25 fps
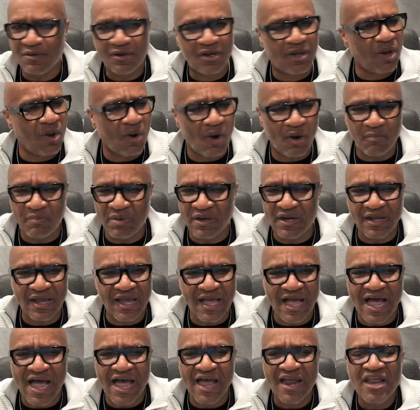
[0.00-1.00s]
Glory be to
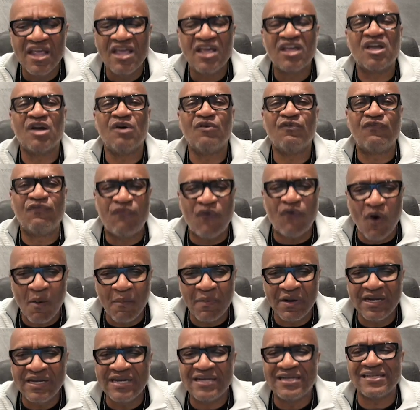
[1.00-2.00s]
God.
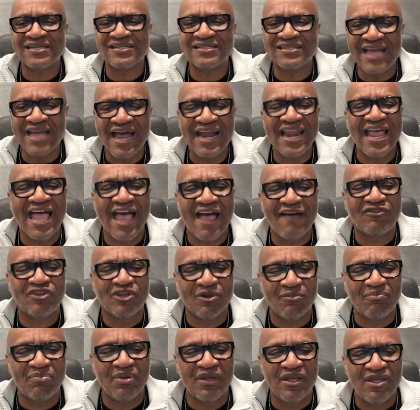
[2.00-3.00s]
Conformity does not have to
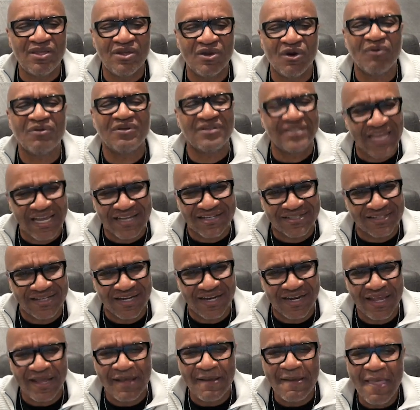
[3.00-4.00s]
be your
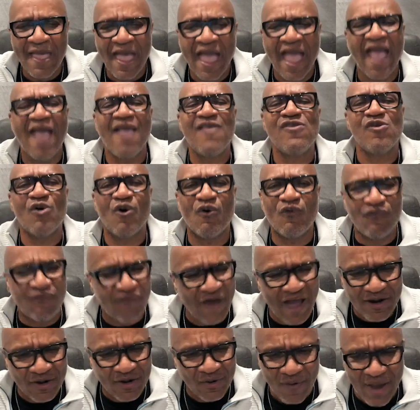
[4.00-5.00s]
destiny and your
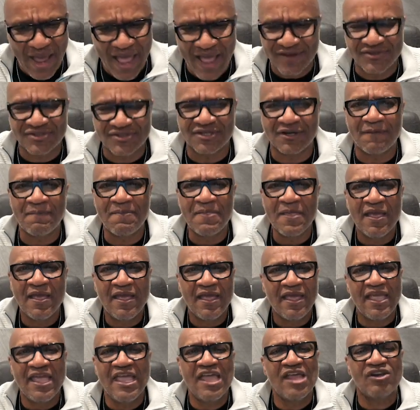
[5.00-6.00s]
final answer.
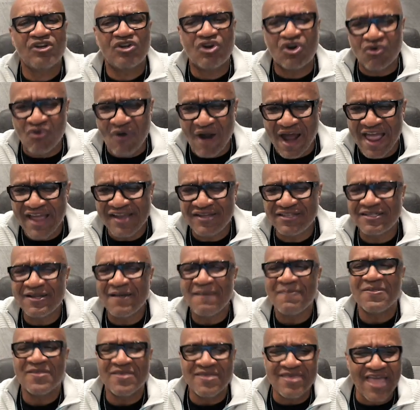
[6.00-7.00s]
In Christ,
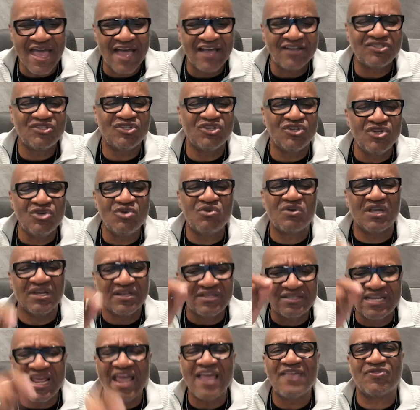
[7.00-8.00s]
yes, you can
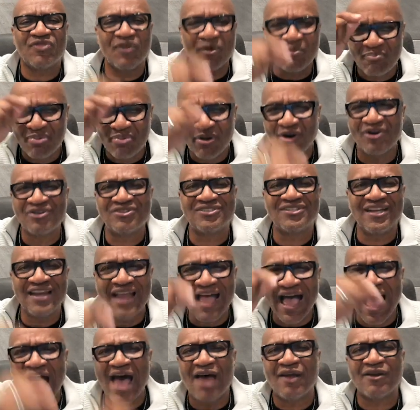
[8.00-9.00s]
take the person
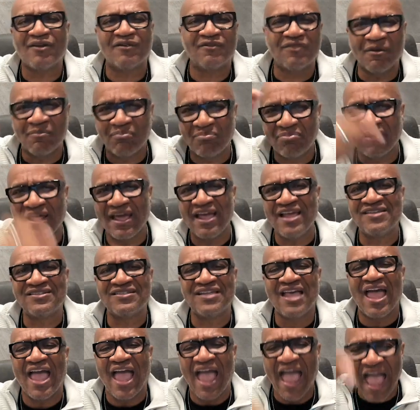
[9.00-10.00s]
out of the place
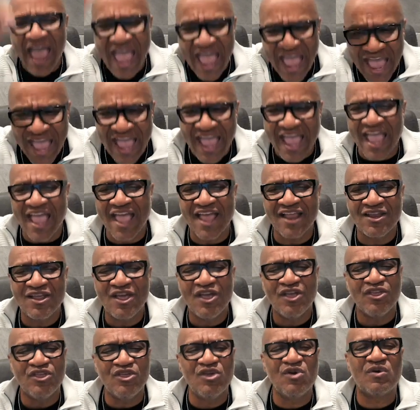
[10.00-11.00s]
and
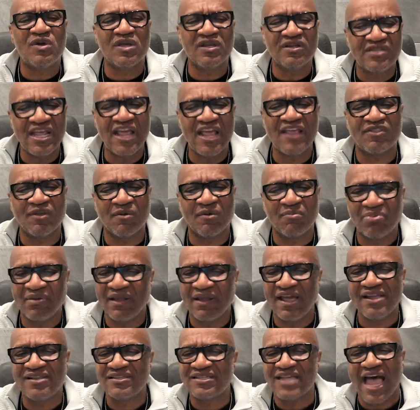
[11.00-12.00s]
you can take the
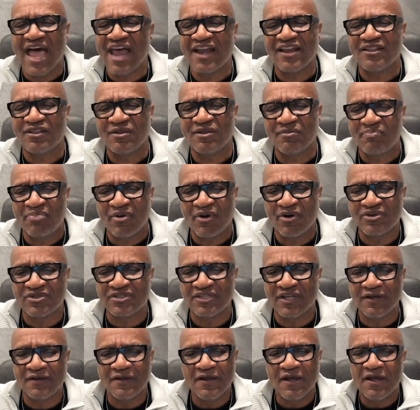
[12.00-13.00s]
place out of the
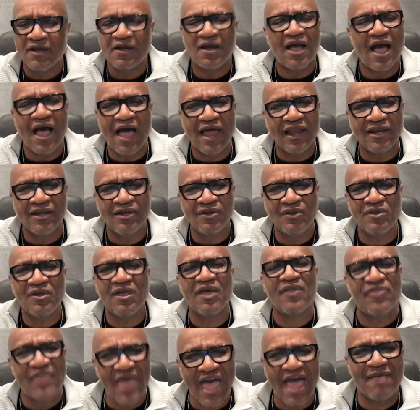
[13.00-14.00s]
person. Hallelujah,
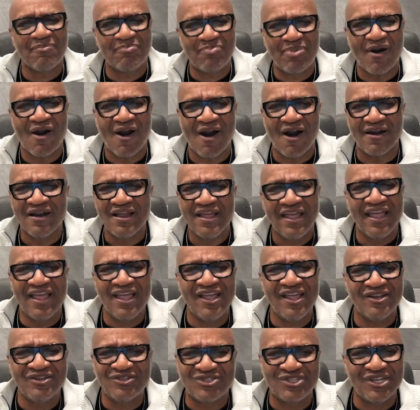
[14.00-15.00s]
that part
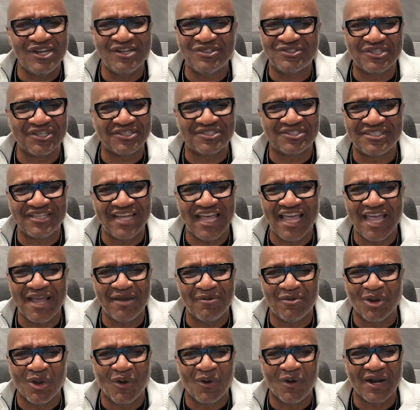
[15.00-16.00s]
in Jesus' name.
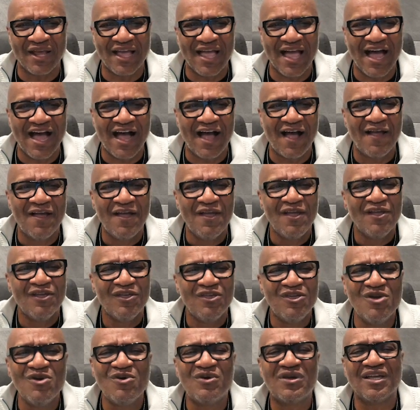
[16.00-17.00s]
Glory to God.
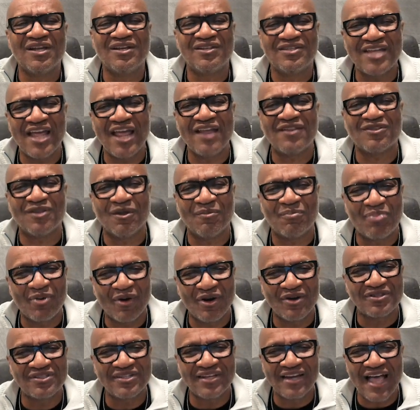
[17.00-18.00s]
You can take the
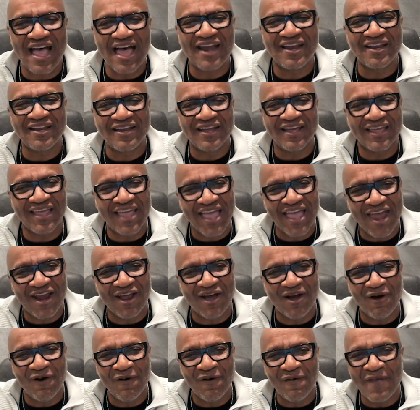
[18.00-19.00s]
person out of the
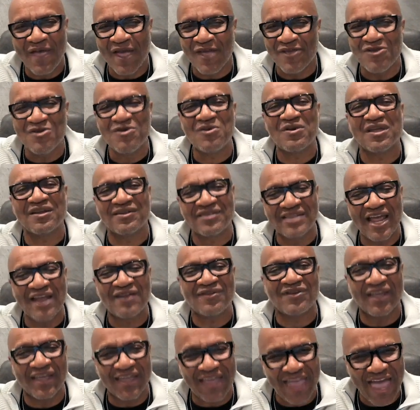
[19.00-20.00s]
ghetto and you can take
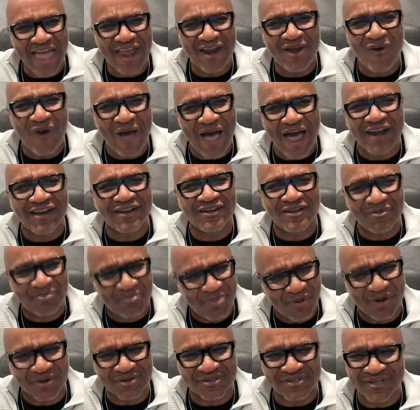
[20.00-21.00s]
the ghetto out of the
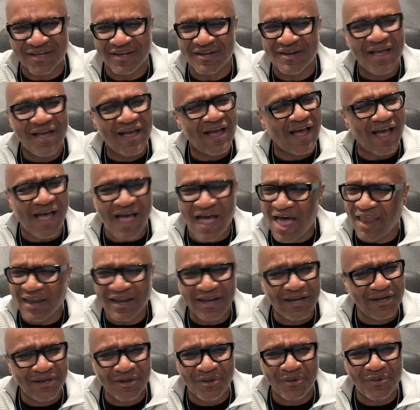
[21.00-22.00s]
person.
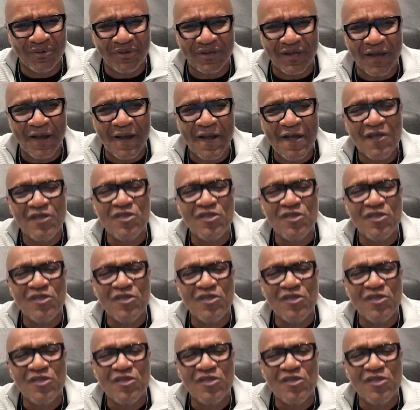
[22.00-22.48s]
Hallelujah.